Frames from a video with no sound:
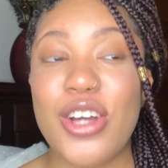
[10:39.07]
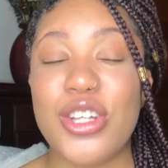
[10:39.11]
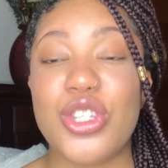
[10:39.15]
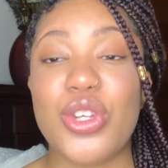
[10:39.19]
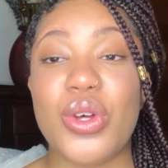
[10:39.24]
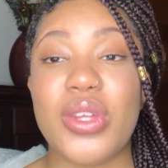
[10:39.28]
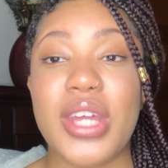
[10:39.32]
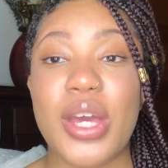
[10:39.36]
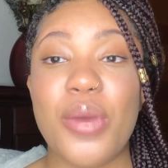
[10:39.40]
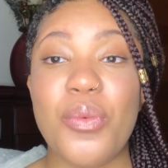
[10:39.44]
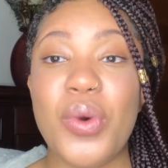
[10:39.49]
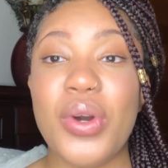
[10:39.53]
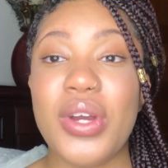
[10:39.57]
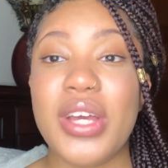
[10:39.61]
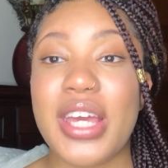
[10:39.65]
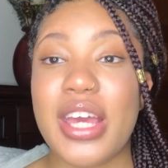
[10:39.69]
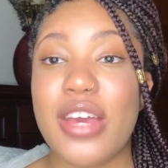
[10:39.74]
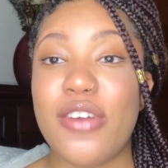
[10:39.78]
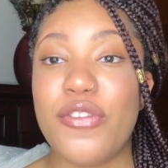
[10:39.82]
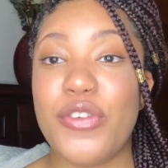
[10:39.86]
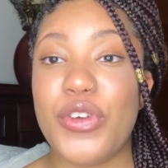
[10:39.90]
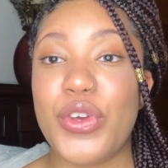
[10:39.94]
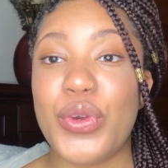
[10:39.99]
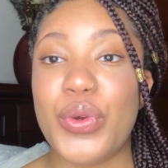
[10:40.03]
So they will
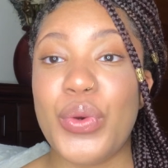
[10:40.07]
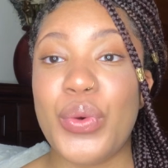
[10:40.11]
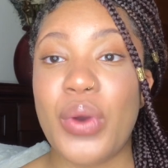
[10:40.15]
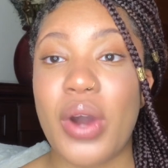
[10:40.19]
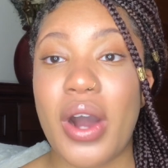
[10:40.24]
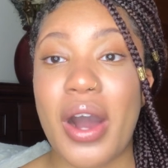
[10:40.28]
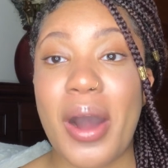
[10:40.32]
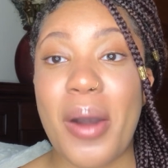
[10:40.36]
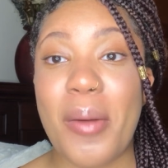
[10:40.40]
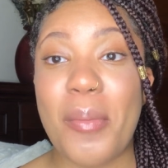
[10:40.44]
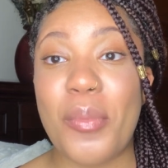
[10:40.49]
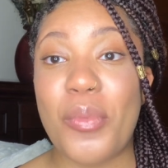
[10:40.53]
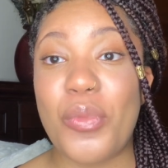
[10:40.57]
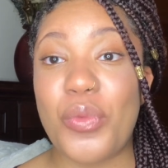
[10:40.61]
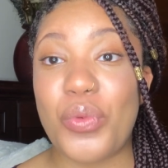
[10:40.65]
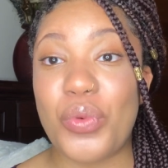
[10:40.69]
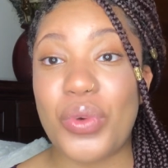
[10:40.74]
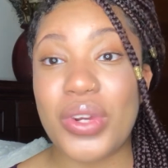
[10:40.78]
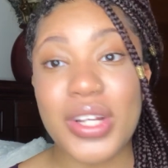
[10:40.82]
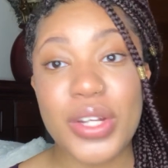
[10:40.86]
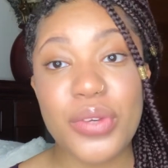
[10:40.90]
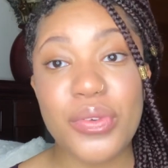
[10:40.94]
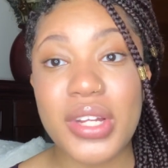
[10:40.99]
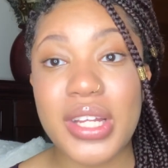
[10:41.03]
give you
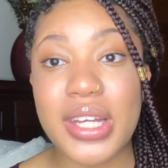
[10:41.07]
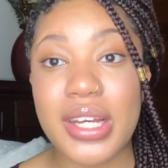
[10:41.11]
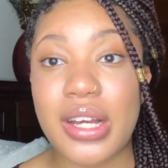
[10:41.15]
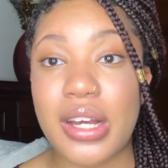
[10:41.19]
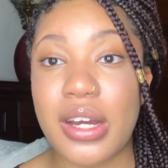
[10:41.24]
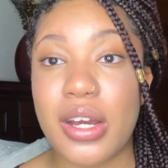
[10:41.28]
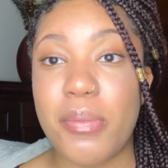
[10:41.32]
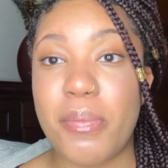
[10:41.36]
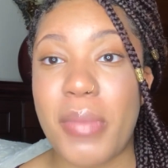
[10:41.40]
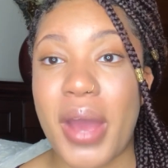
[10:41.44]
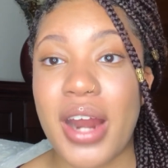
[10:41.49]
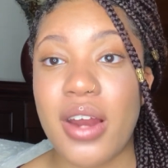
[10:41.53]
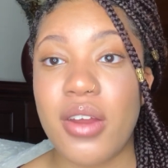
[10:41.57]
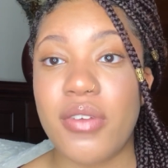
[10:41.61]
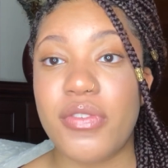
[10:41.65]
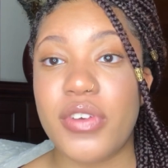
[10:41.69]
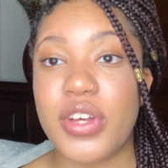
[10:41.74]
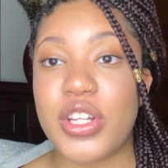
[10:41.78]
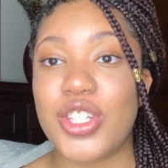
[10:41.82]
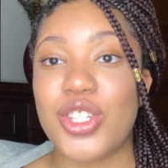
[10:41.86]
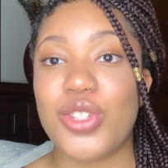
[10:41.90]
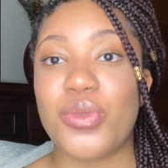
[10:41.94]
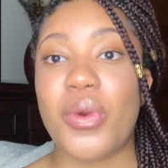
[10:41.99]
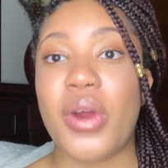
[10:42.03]
really good
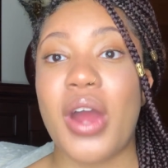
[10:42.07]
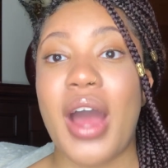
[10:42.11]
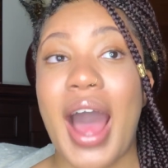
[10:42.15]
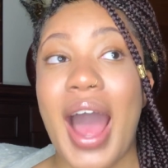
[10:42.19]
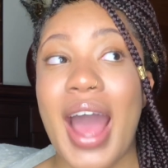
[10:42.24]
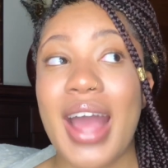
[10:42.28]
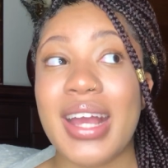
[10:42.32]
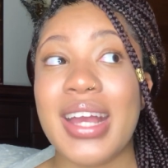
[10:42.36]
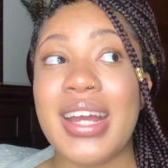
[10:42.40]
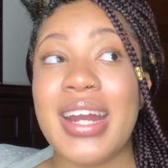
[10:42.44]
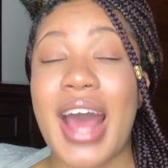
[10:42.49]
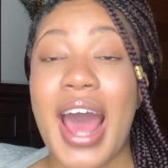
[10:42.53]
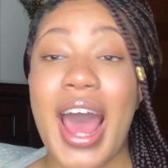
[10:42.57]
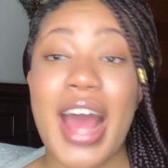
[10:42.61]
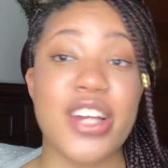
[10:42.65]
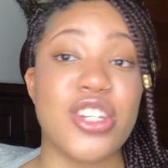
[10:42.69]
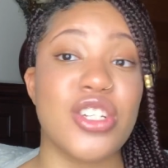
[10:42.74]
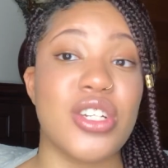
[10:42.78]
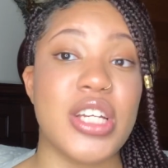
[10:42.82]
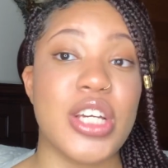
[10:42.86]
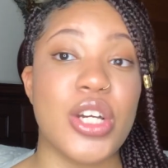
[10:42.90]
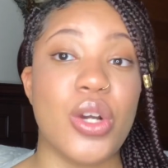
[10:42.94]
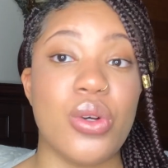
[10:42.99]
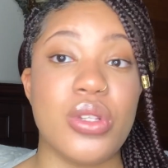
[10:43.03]
benefits where I can
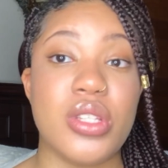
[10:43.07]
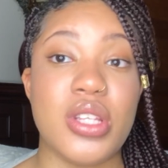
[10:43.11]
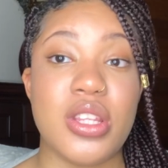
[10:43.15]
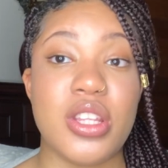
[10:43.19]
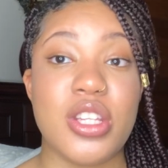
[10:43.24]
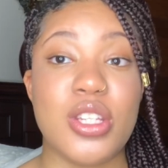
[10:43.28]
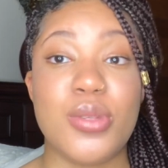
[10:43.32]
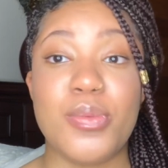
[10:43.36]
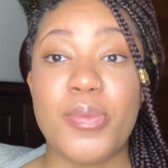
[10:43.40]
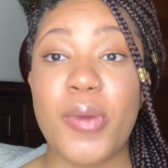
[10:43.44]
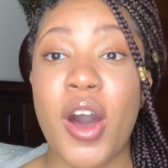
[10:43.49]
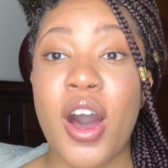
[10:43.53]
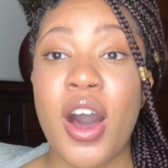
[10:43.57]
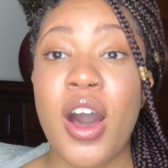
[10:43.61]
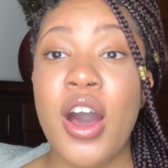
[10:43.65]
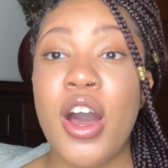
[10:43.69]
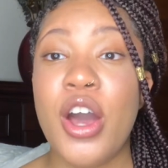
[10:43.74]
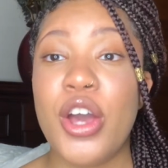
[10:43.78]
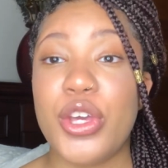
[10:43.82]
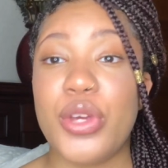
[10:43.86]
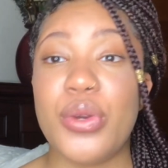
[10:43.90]
actually go to the spa.